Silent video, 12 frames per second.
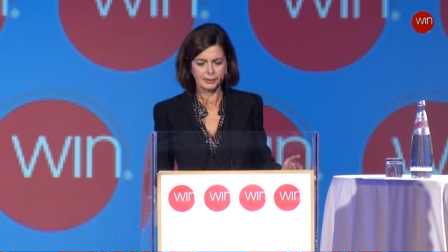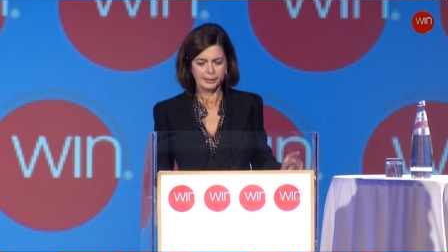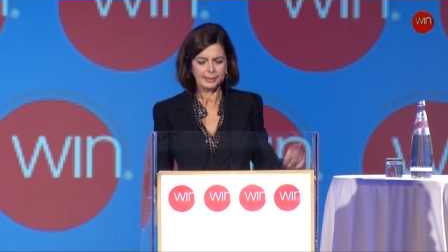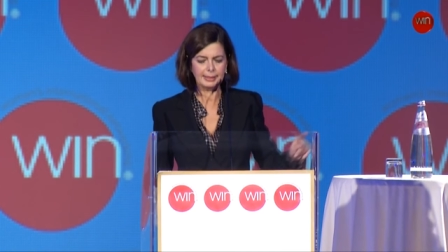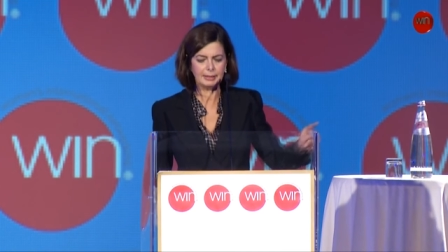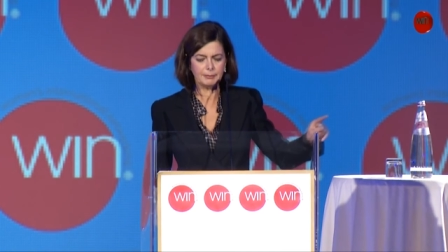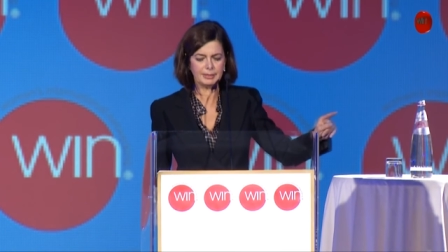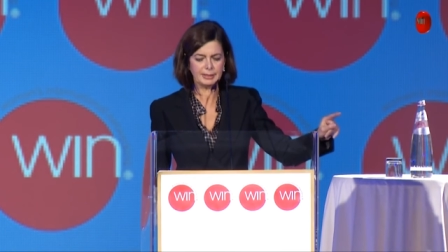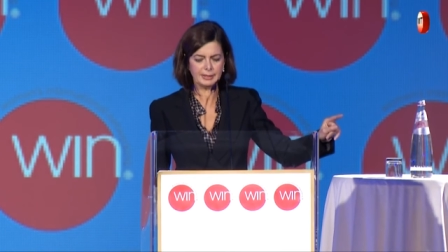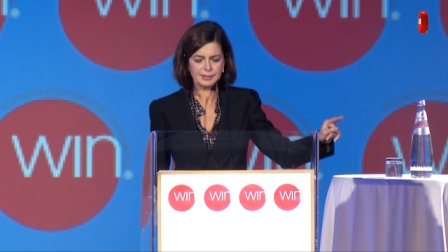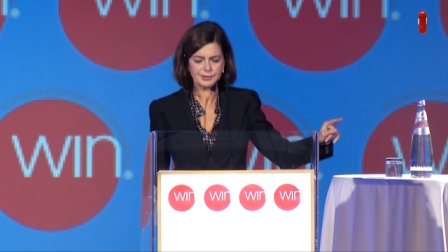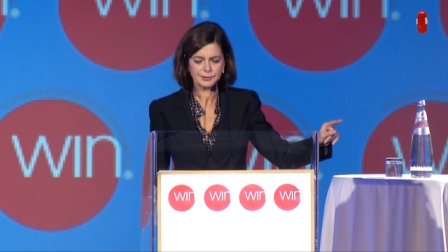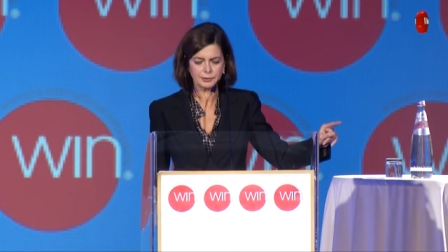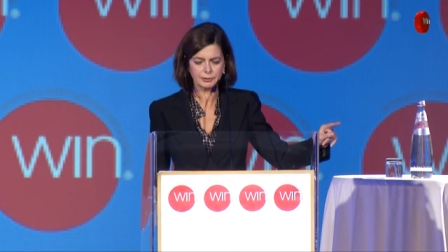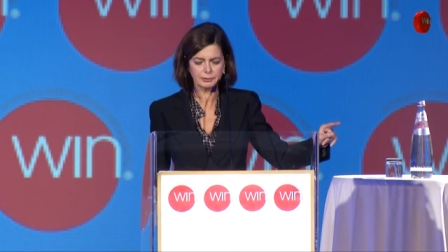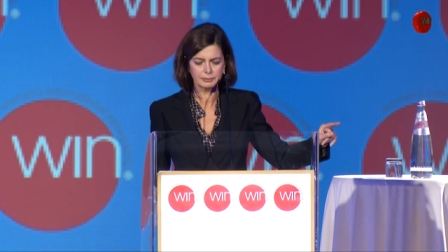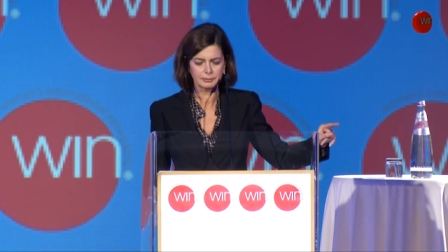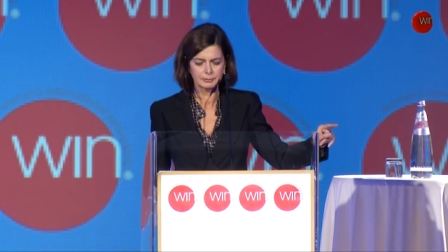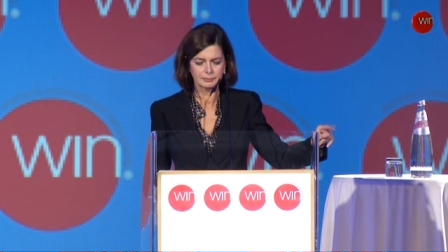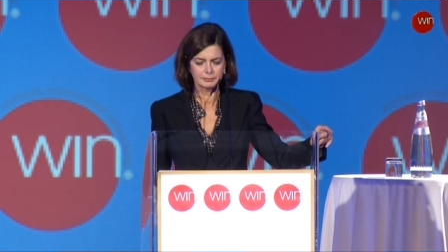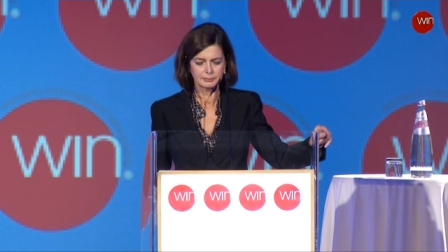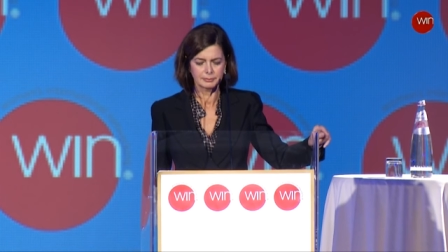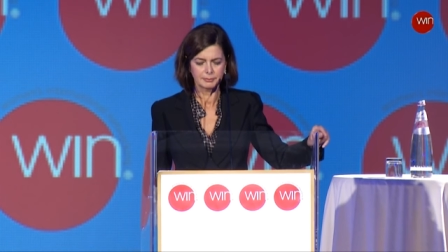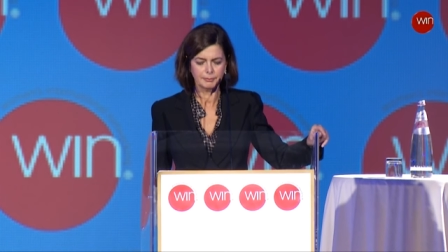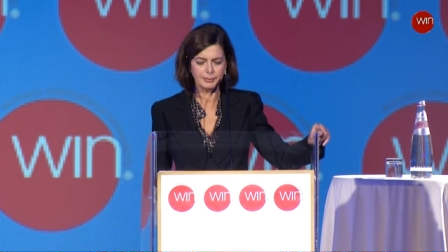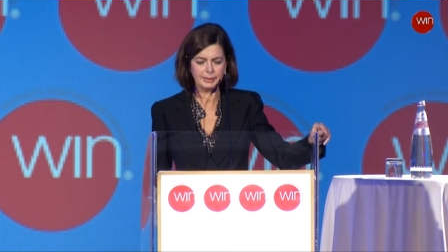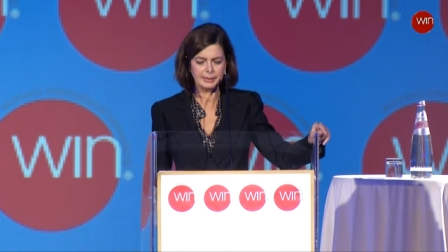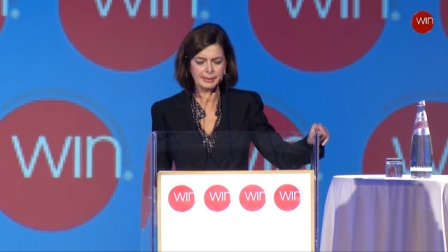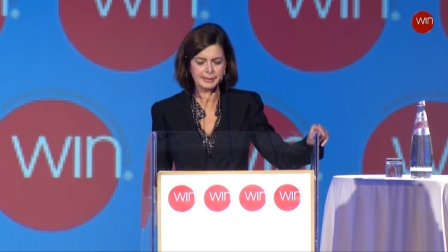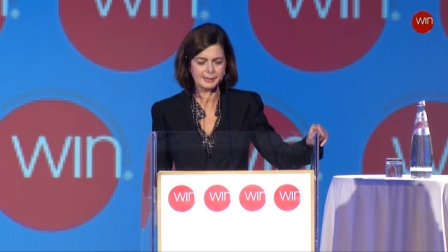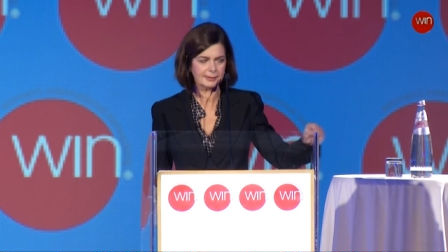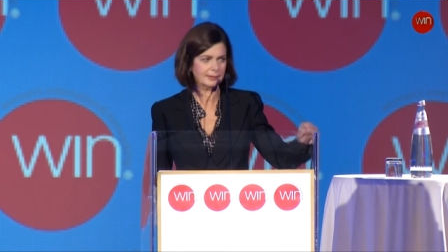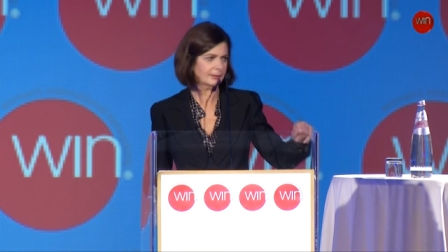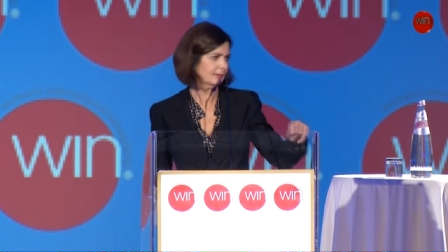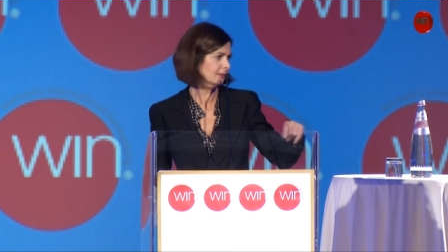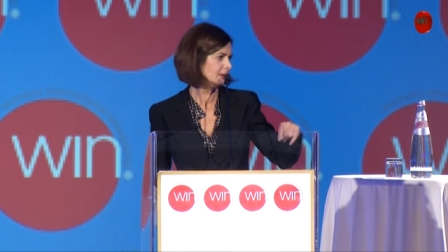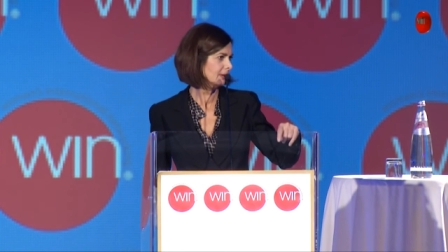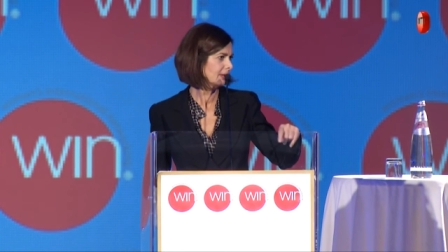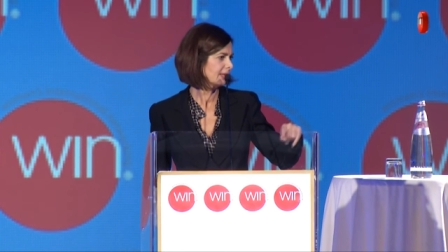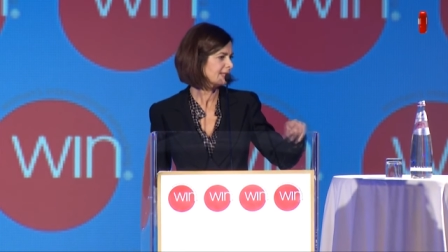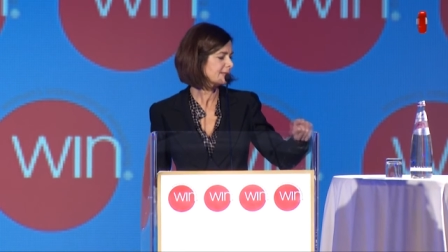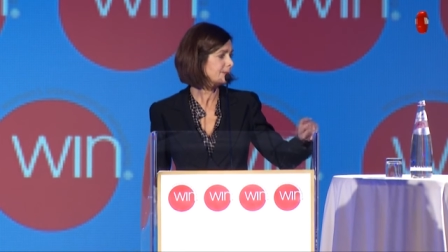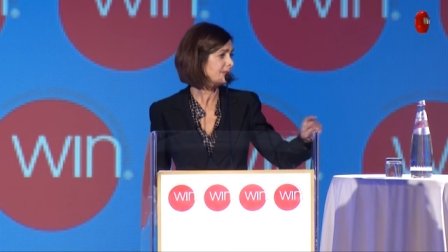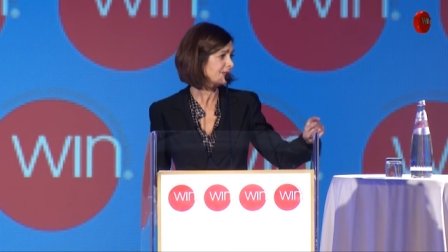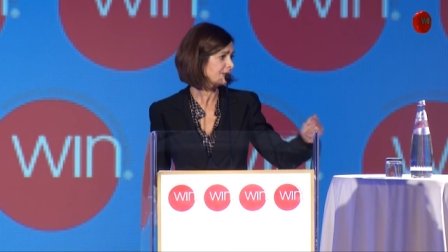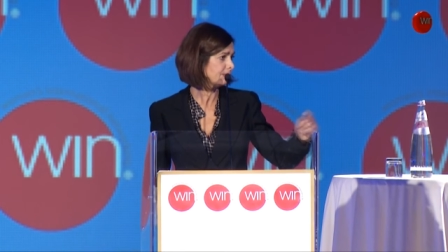Il ministro, minister, it's Mr.